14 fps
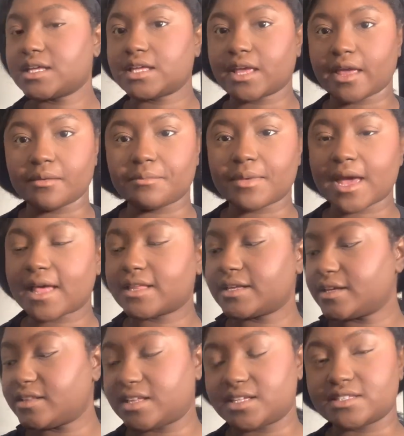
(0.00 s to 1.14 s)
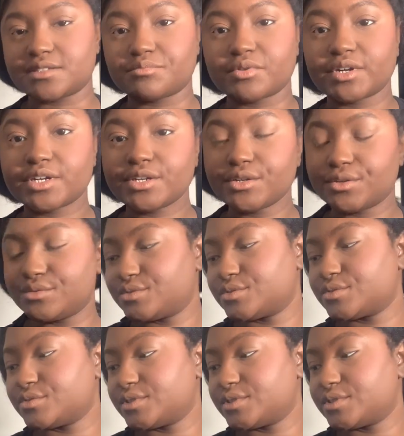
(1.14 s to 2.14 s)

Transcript: a palette that's pretty neutral.